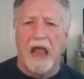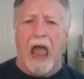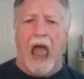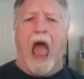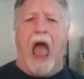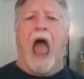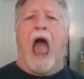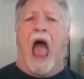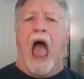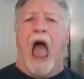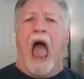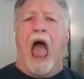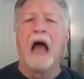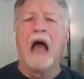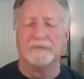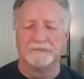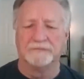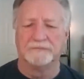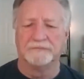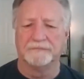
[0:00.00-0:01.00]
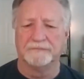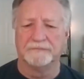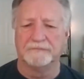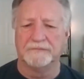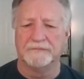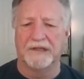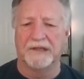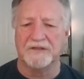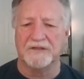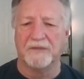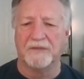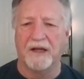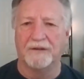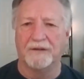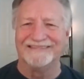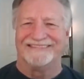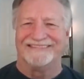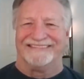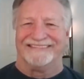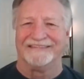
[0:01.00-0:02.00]
Now smile,
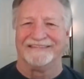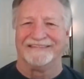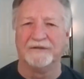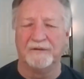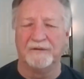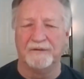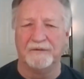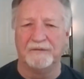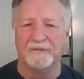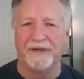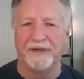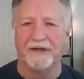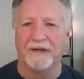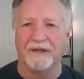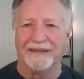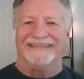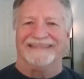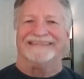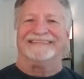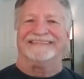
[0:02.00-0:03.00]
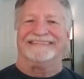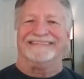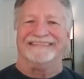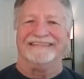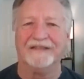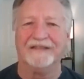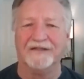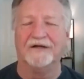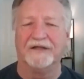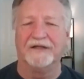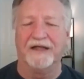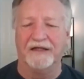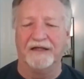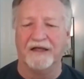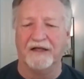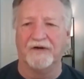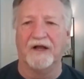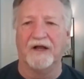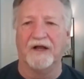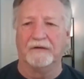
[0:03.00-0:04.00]
bigger. Okay, brown.
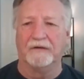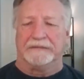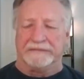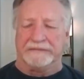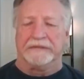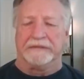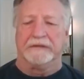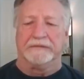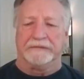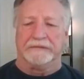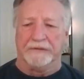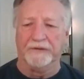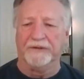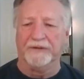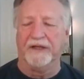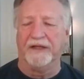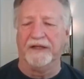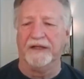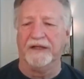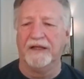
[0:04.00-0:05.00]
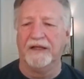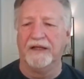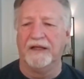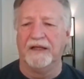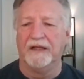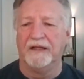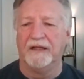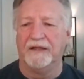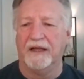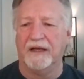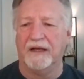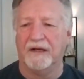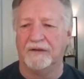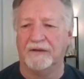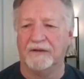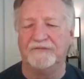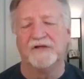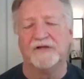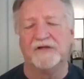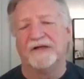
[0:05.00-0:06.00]
Okay, now lift your left
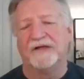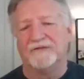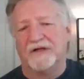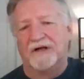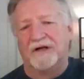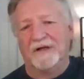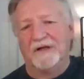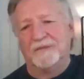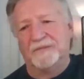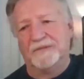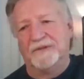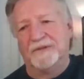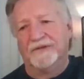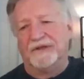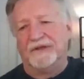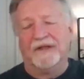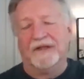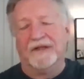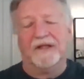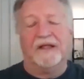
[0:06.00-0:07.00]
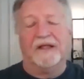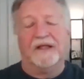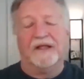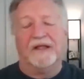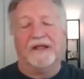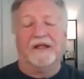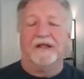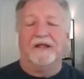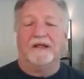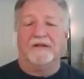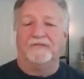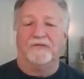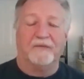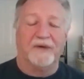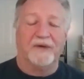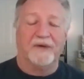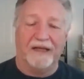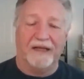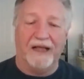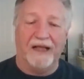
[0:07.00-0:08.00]
arm uh, for back half an hour
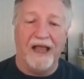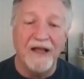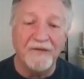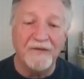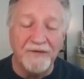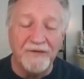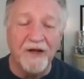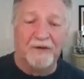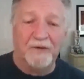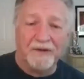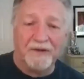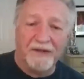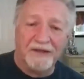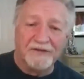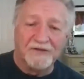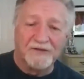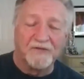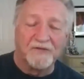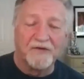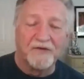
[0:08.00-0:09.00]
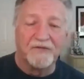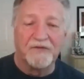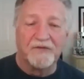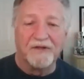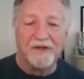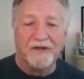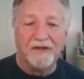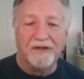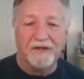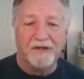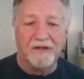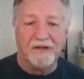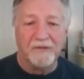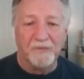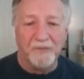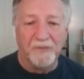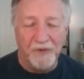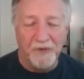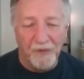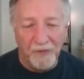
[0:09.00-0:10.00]
you're doing that so that the computer is
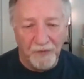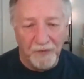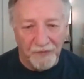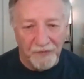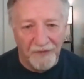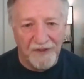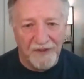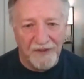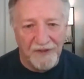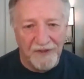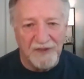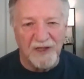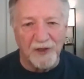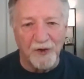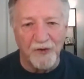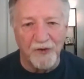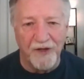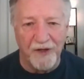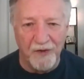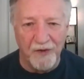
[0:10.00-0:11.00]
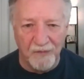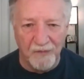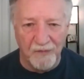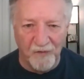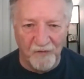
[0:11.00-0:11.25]
learning your movements